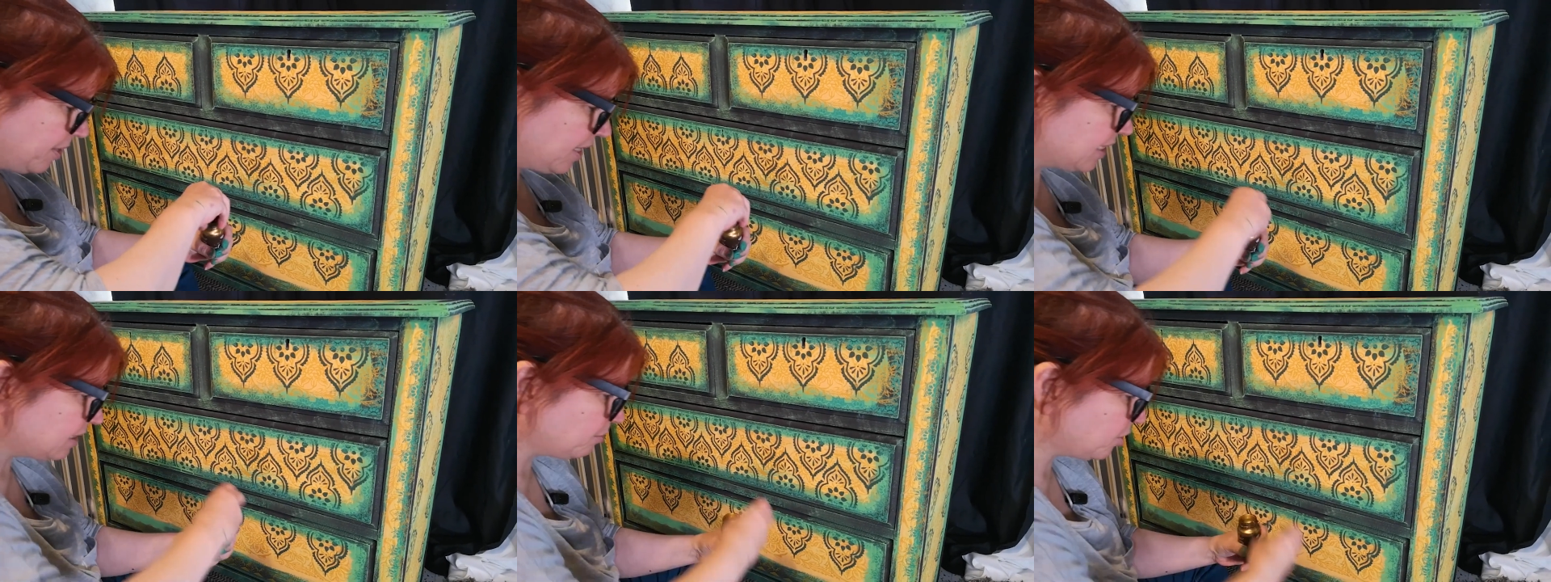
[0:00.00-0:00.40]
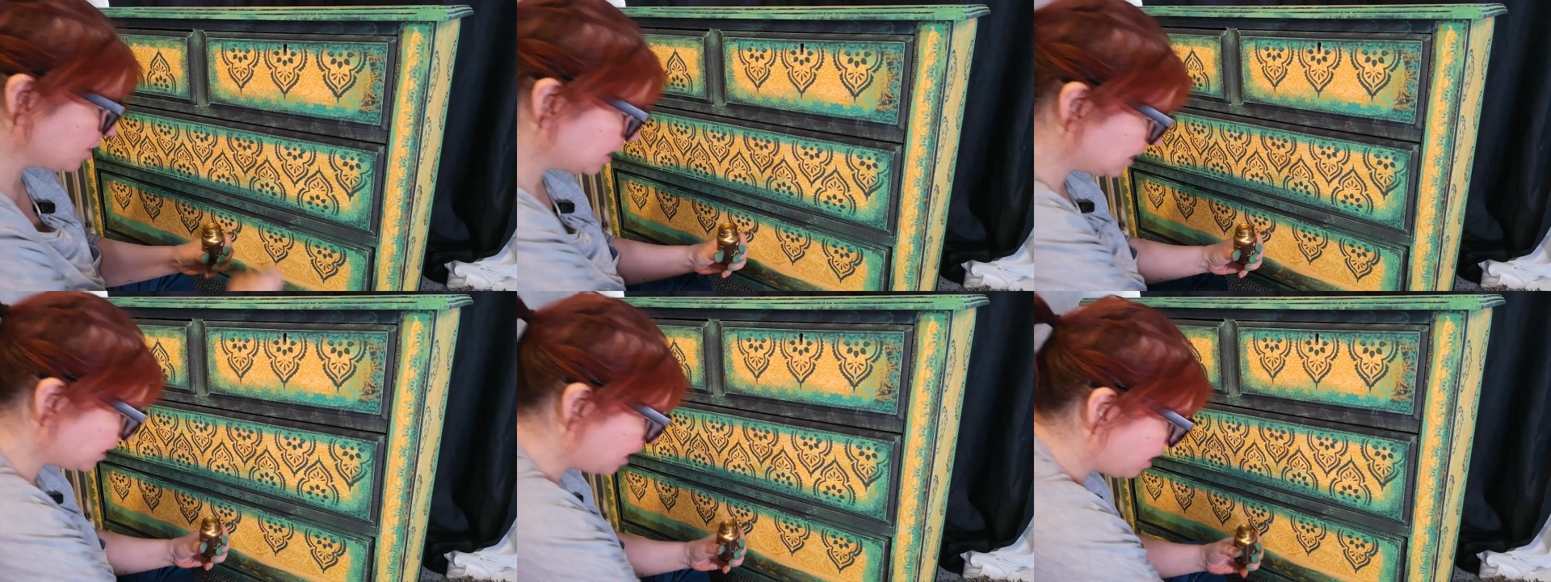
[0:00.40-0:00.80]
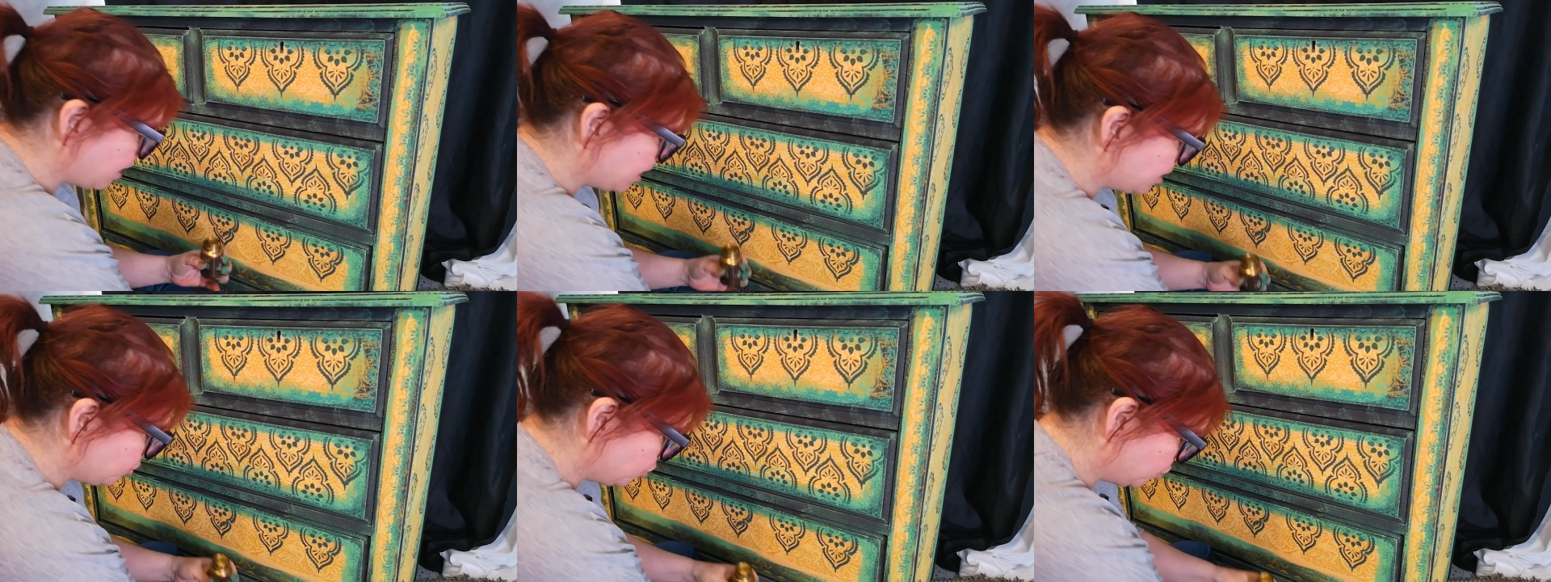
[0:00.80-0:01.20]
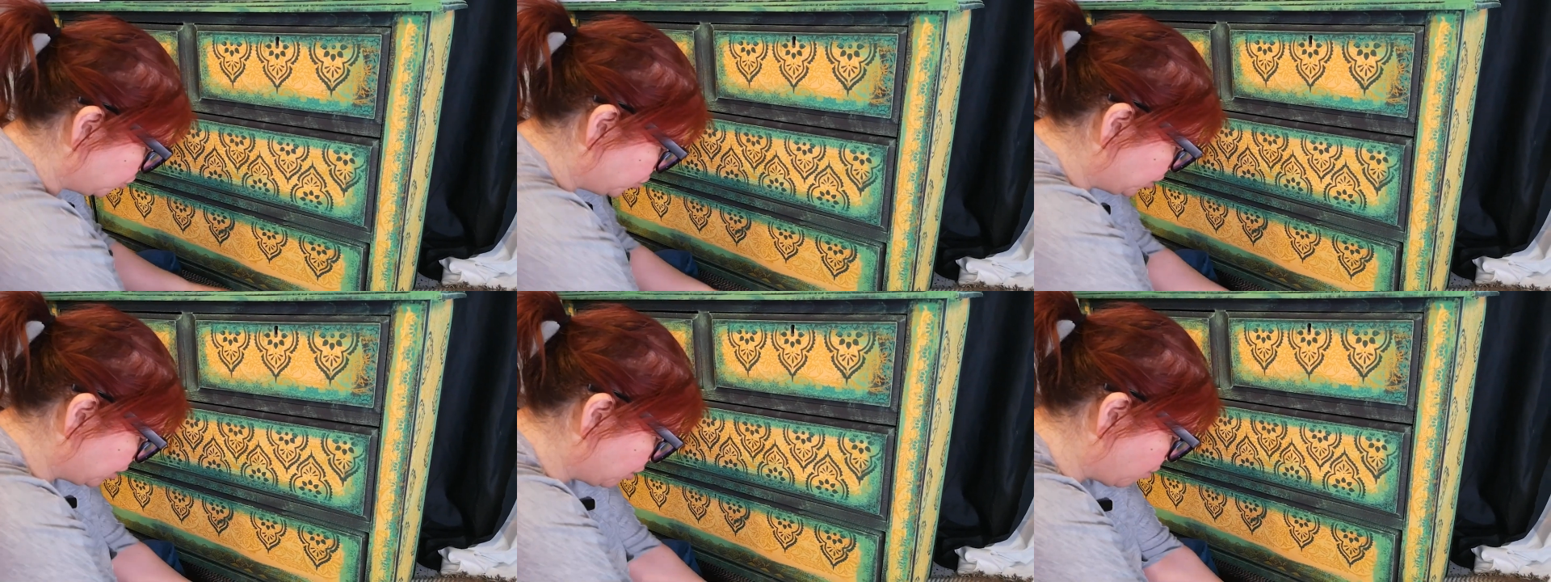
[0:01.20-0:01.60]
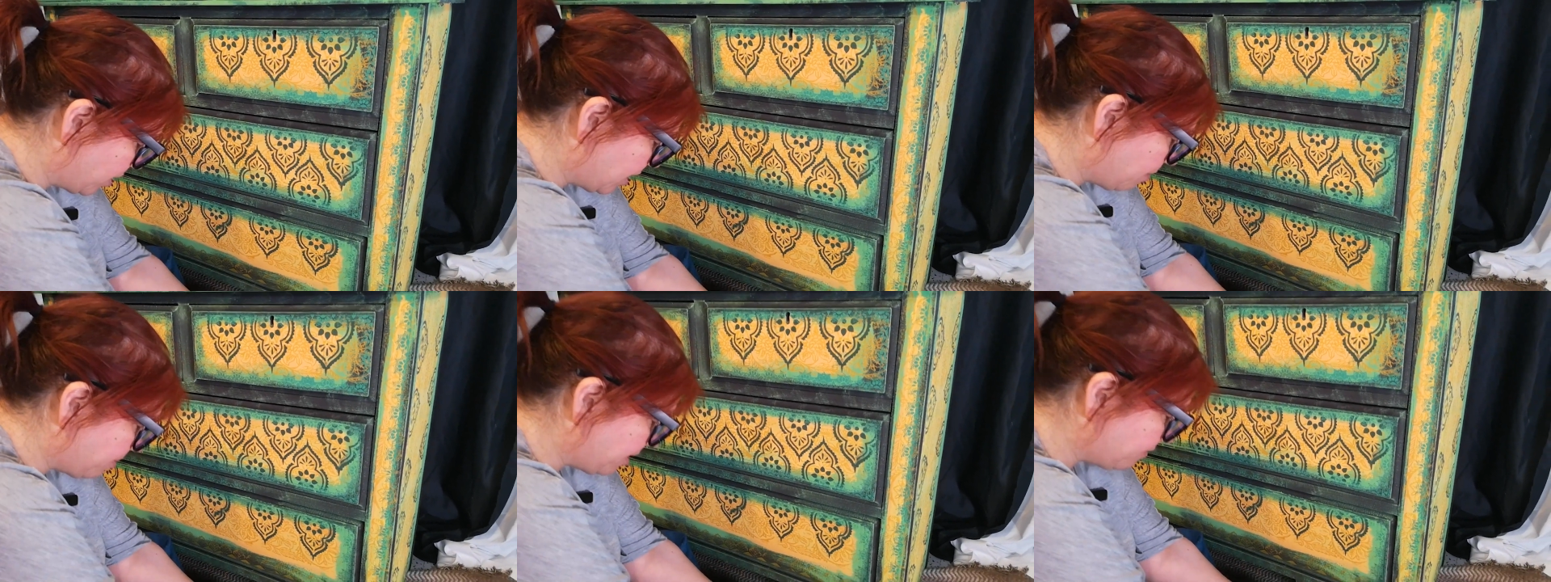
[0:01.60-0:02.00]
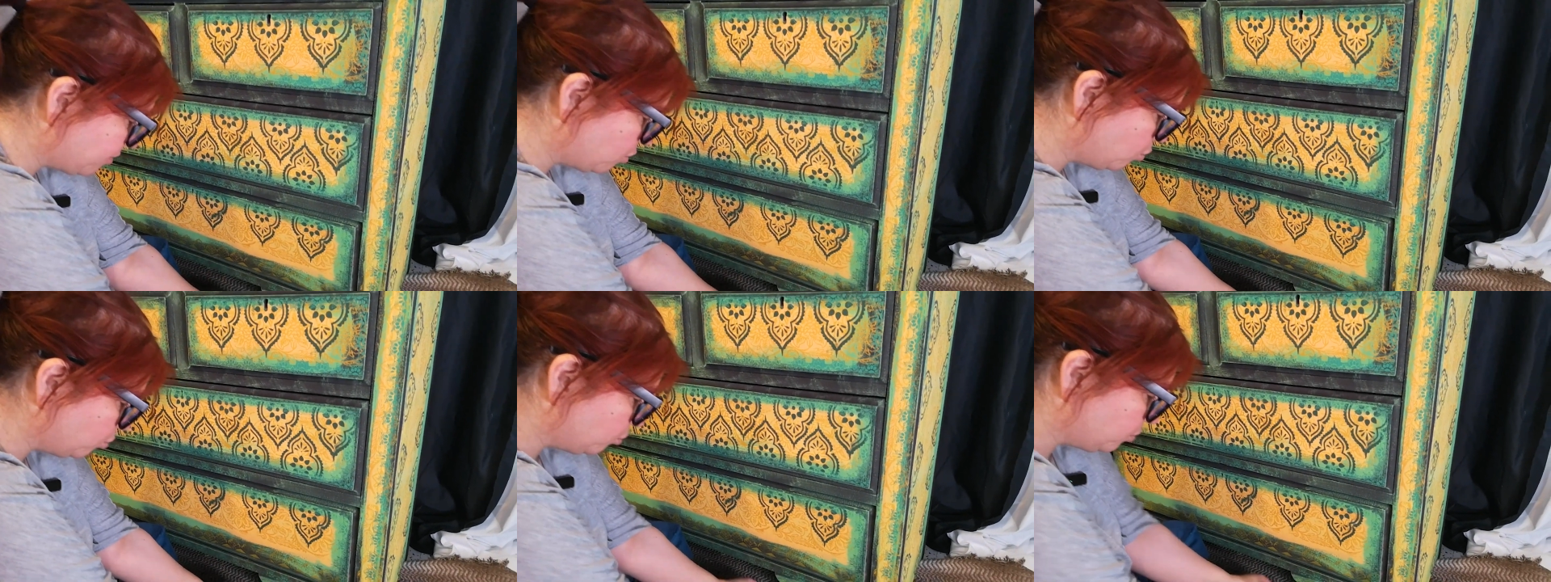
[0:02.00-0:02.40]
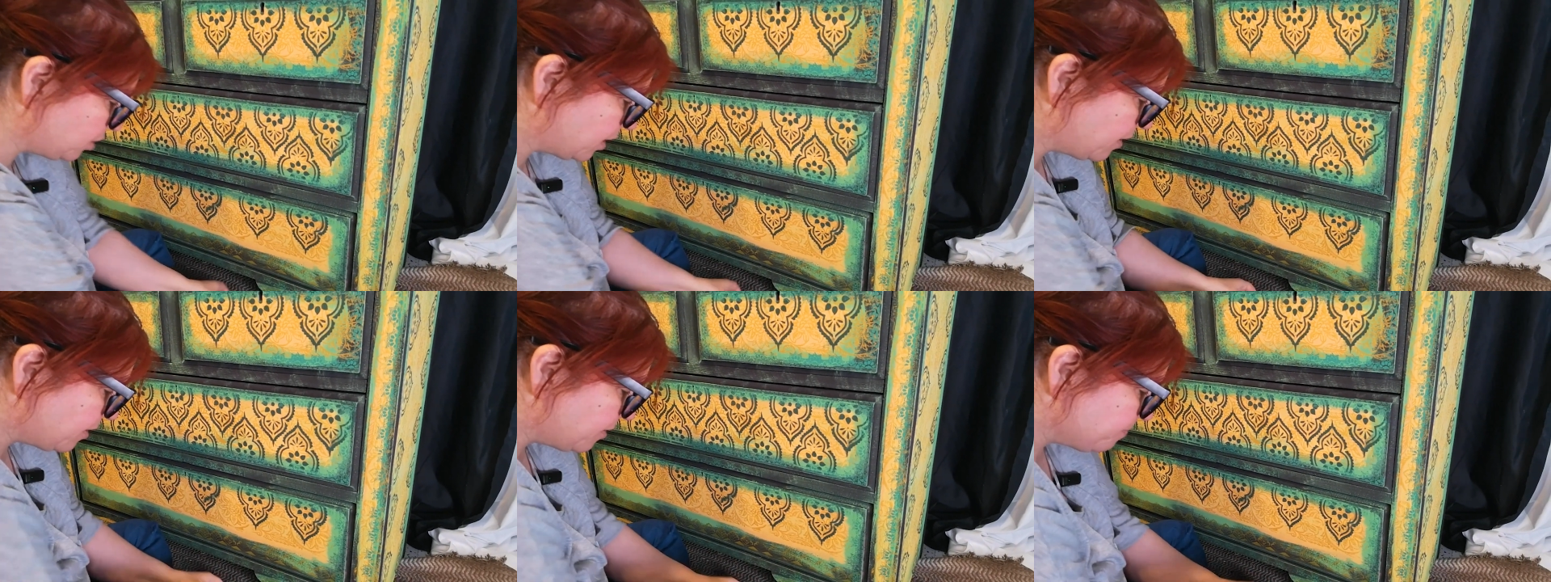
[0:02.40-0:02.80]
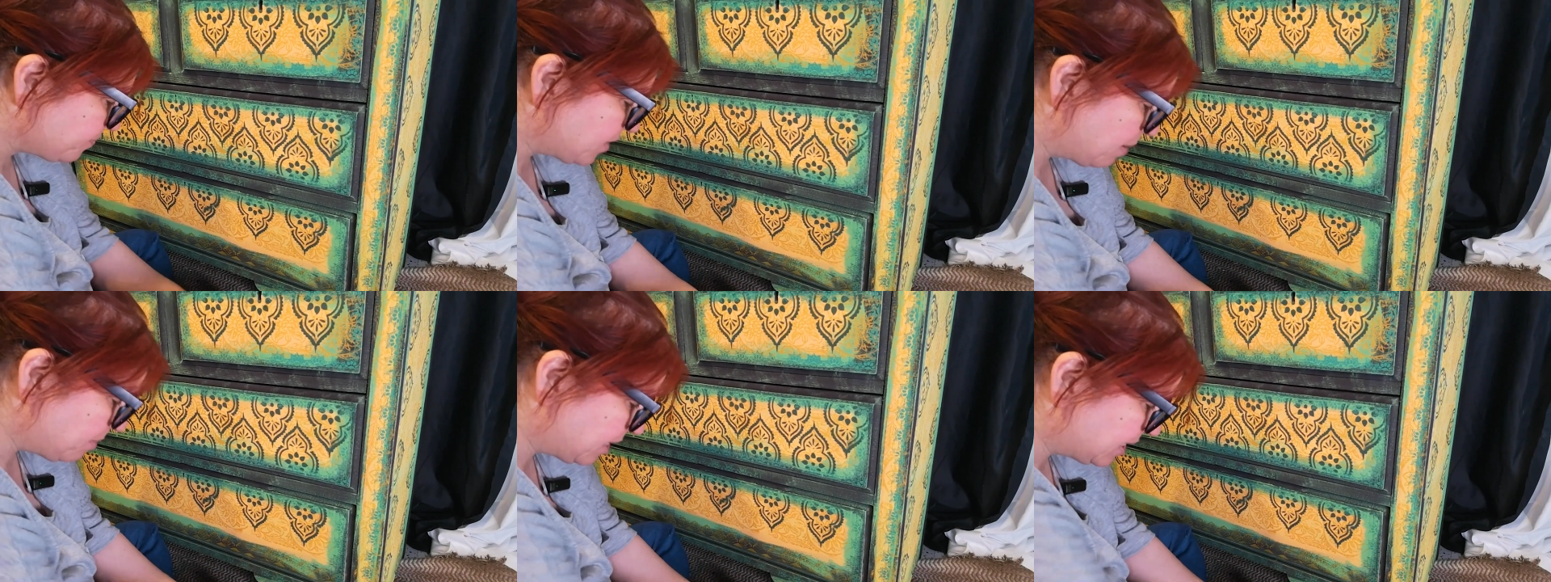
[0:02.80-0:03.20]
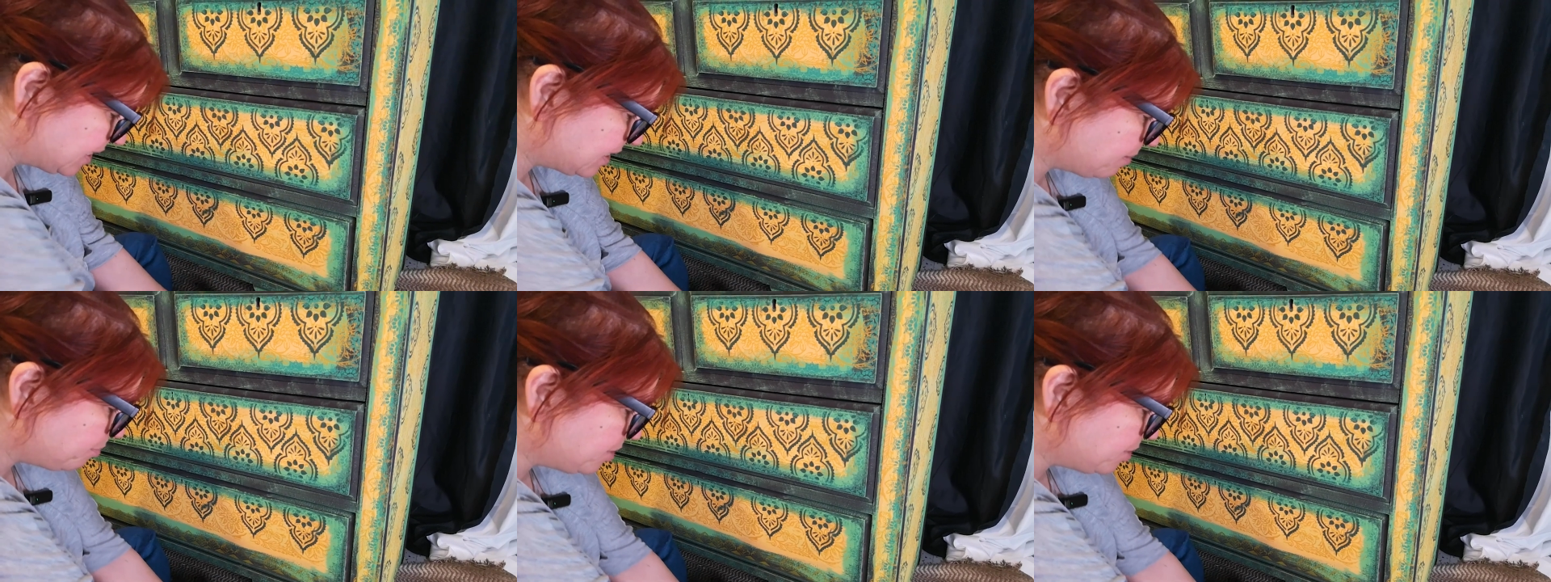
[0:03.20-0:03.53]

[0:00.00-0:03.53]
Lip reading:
(no speaker visible)